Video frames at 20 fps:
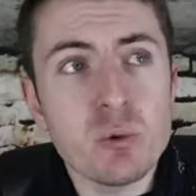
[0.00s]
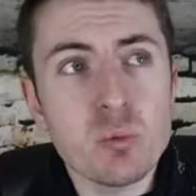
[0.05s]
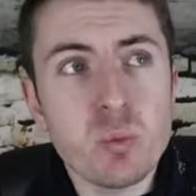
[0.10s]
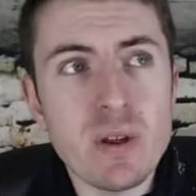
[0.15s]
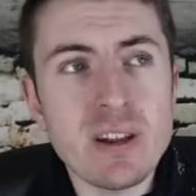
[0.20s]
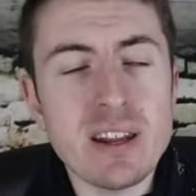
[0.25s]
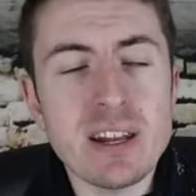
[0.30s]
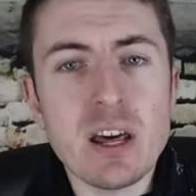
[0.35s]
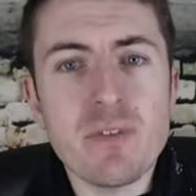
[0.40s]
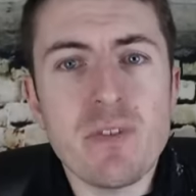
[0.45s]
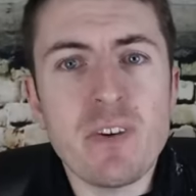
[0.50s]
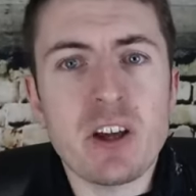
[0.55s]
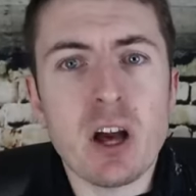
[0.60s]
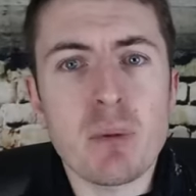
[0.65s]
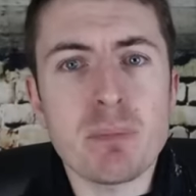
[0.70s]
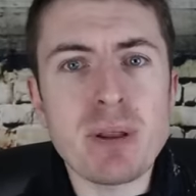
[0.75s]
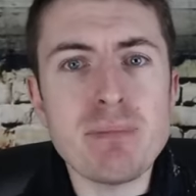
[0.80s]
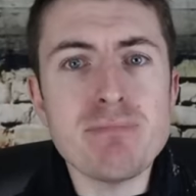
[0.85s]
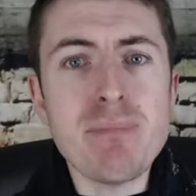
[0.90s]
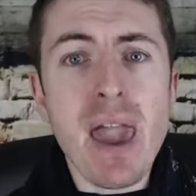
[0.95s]
would win an FA
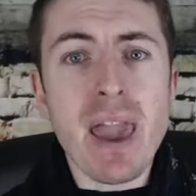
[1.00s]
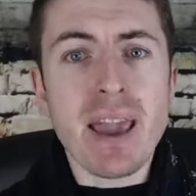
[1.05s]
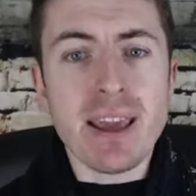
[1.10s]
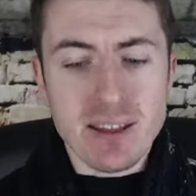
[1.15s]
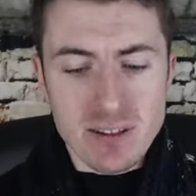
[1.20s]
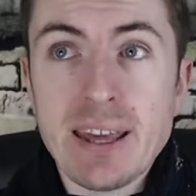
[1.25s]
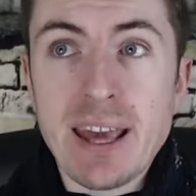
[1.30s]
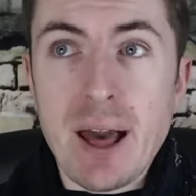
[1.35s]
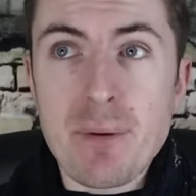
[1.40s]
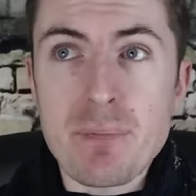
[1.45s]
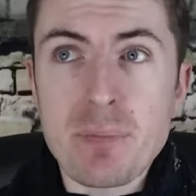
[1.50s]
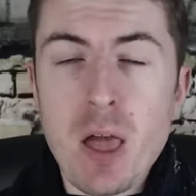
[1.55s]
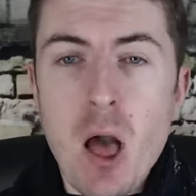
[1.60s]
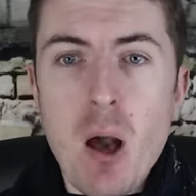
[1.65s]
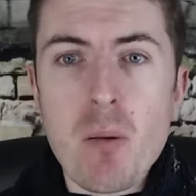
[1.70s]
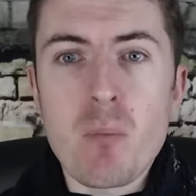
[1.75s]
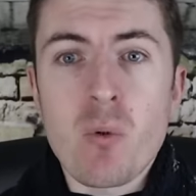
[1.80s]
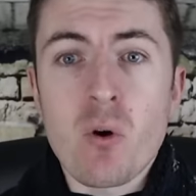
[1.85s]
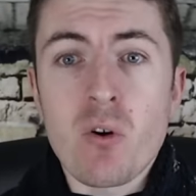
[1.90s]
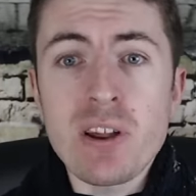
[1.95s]
Cup in May. Yeah.
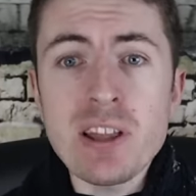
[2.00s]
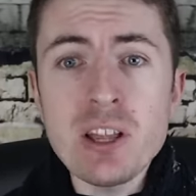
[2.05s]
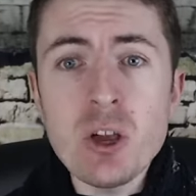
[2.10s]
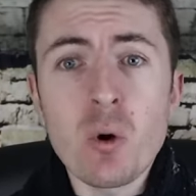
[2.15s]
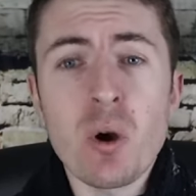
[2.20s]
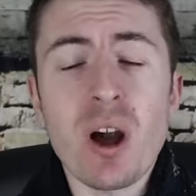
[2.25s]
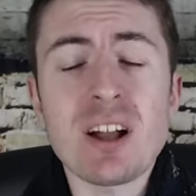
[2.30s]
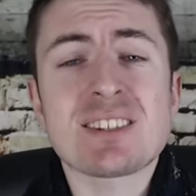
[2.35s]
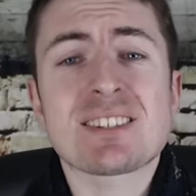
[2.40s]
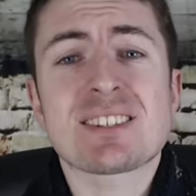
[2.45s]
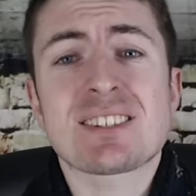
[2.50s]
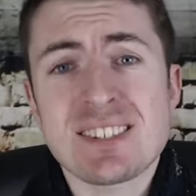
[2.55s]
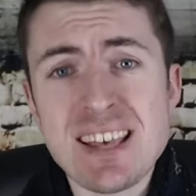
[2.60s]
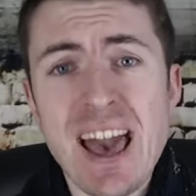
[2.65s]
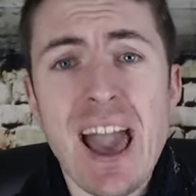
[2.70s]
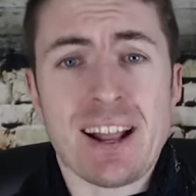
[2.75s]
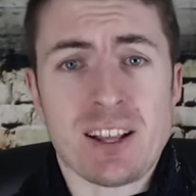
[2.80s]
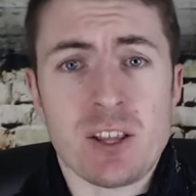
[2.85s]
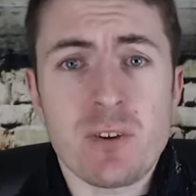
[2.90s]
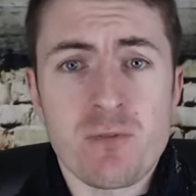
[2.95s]
Mourinho got
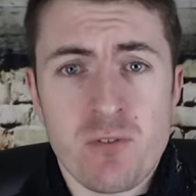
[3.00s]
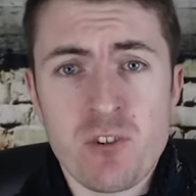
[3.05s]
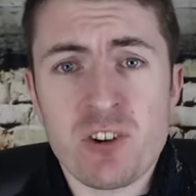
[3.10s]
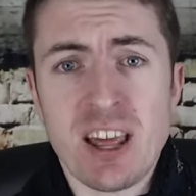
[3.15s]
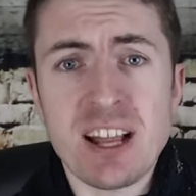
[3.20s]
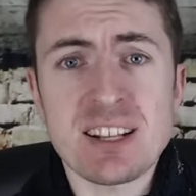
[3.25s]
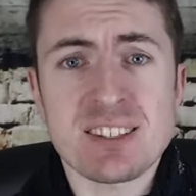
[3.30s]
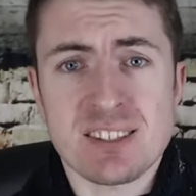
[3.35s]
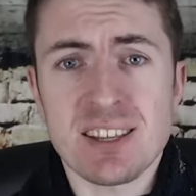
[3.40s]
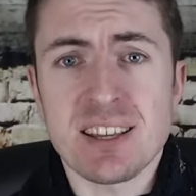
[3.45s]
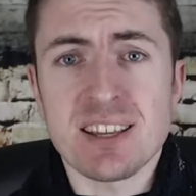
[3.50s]
sacked for that